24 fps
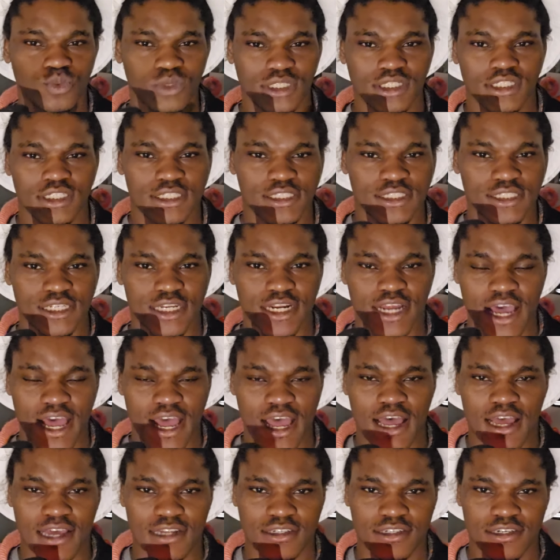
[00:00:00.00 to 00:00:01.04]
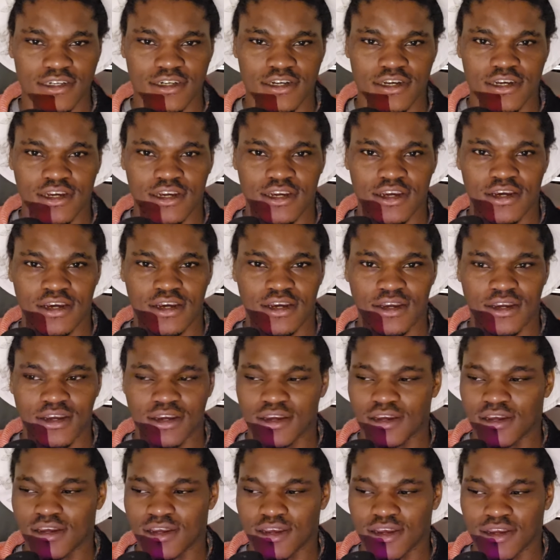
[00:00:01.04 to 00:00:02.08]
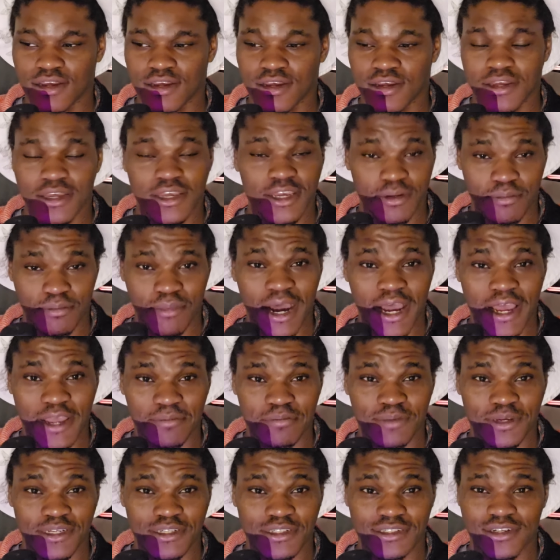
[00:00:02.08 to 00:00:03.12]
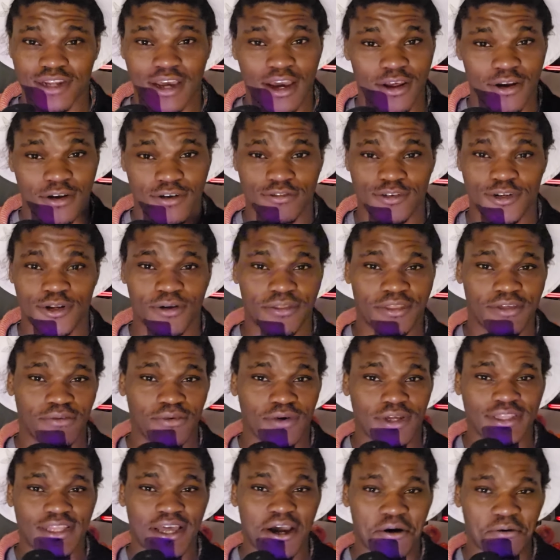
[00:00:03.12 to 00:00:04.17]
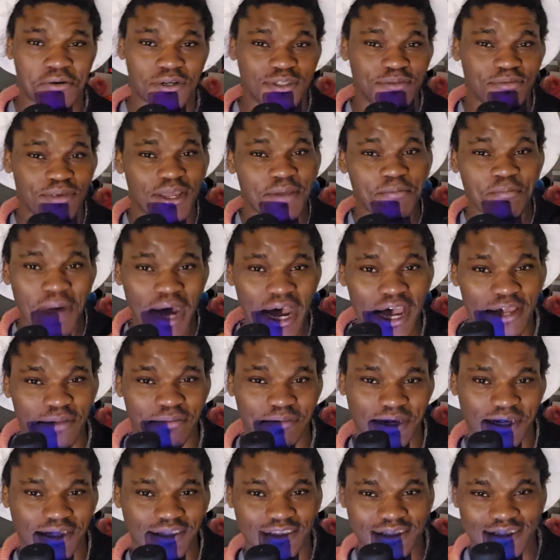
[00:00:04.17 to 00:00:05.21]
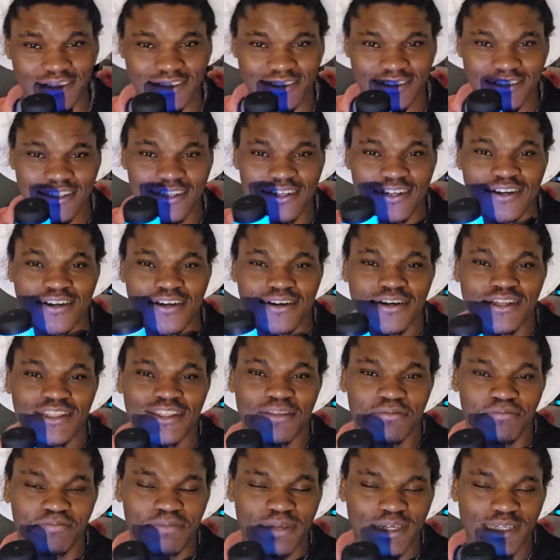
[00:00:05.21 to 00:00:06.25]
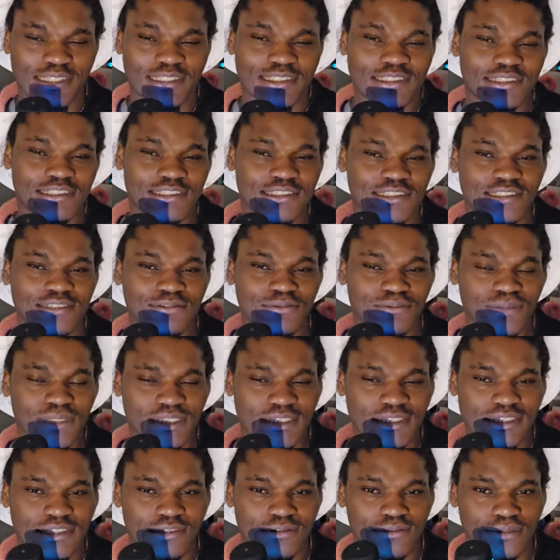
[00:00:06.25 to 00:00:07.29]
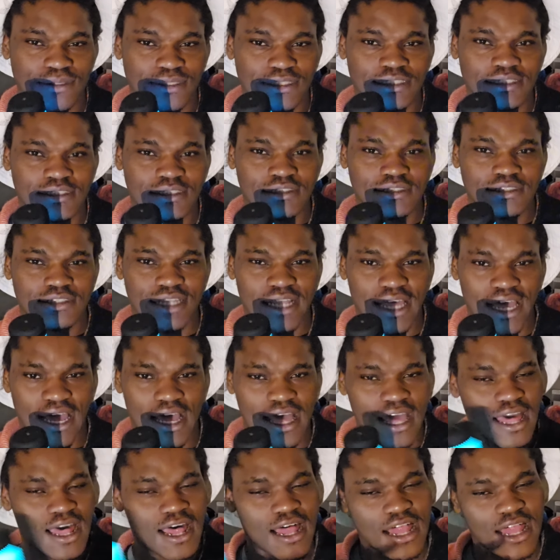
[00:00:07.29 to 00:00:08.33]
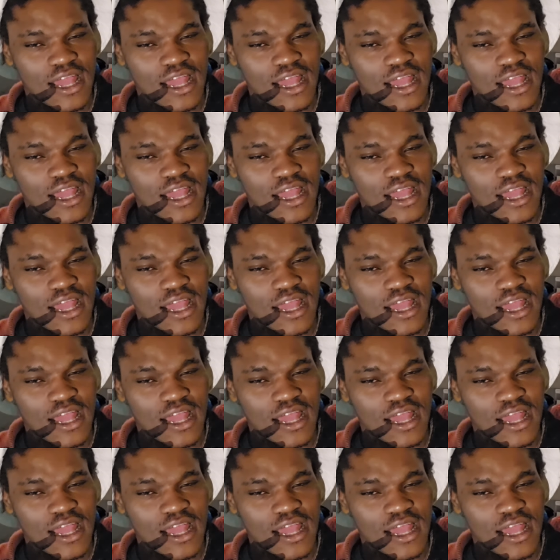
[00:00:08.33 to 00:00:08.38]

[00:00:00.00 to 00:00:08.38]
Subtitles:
weakness it had, in my opinion. I don't even know what that was, but in my opinion, the biggest weakness was that